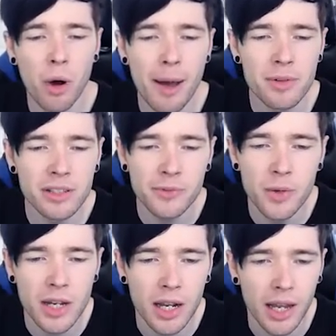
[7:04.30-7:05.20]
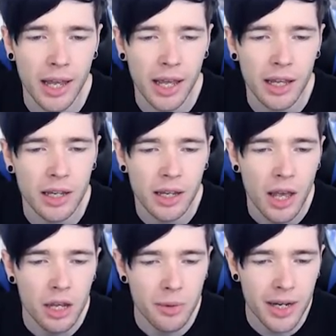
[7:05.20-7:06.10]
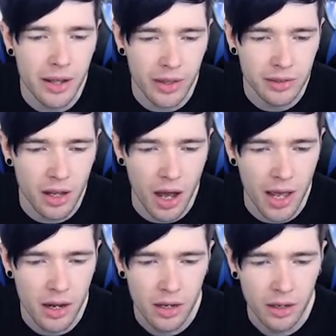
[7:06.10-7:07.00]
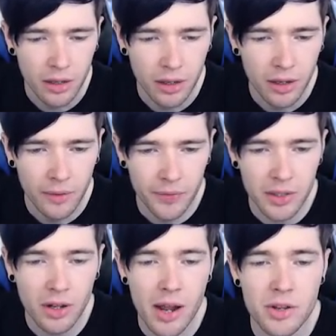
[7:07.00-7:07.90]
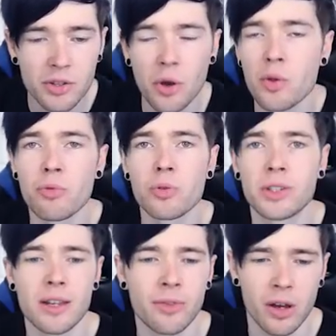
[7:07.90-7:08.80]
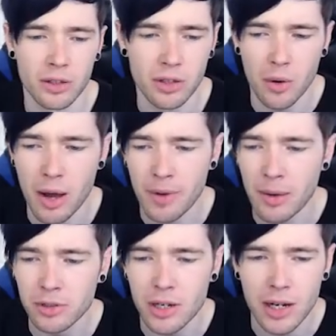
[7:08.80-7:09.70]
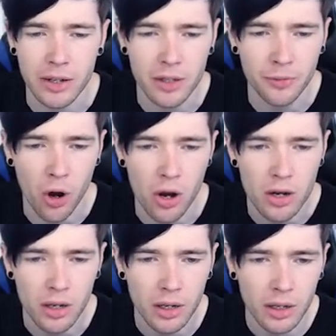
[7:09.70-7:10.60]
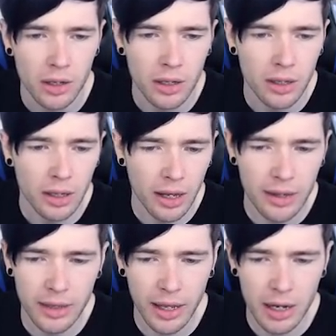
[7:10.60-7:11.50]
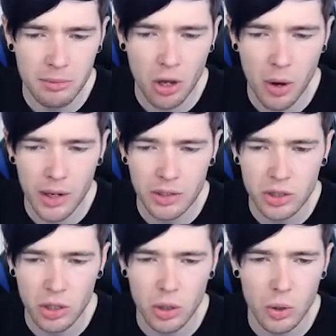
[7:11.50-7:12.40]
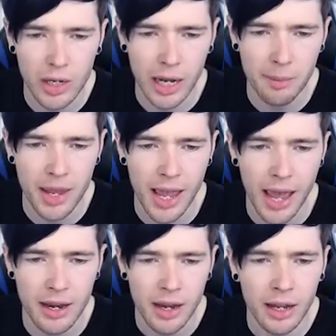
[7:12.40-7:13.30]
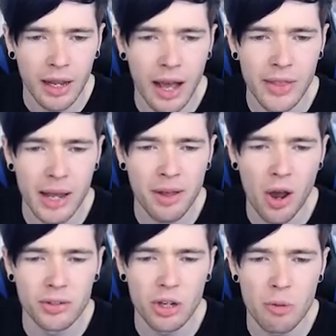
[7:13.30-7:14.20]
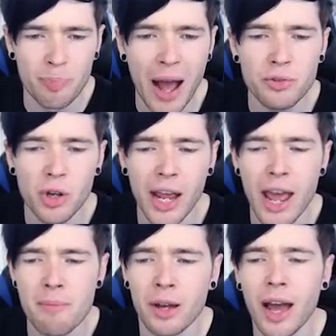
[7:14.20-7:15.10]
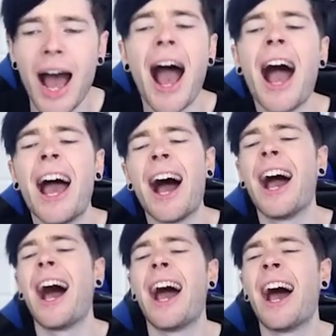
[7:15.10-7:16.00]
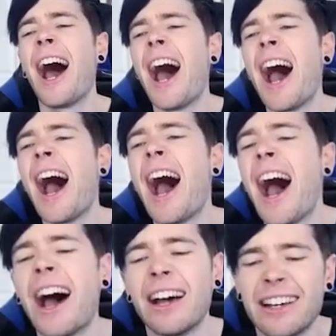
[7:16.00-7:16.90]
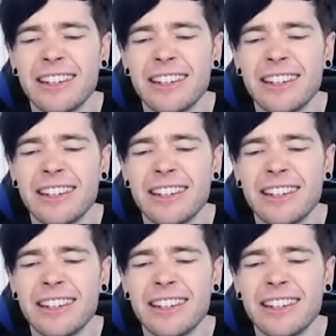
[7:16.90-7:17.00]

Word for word: what happens if we click... Can we click this guy? This guy doesn't know the rules either. So um, I'm just going to click this frog. And then I'm going to click him again. And then I'm going to bounce on him. Ah!